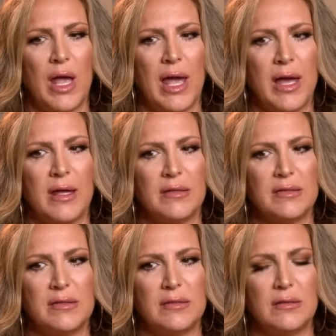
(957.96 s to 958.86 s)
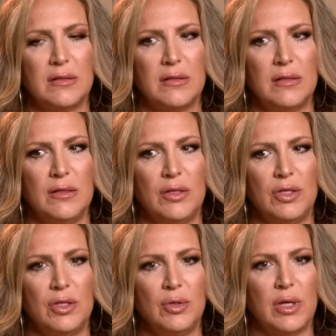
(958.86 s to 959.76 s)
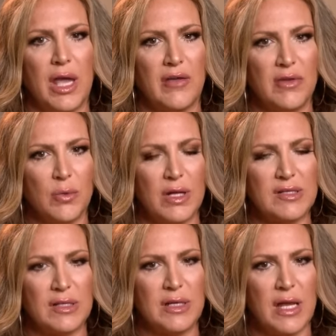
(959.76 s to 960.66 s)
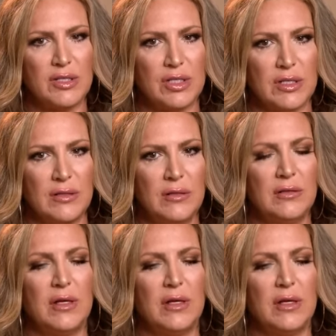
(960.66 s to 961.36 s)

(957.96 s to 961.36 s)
as you gave your resignation,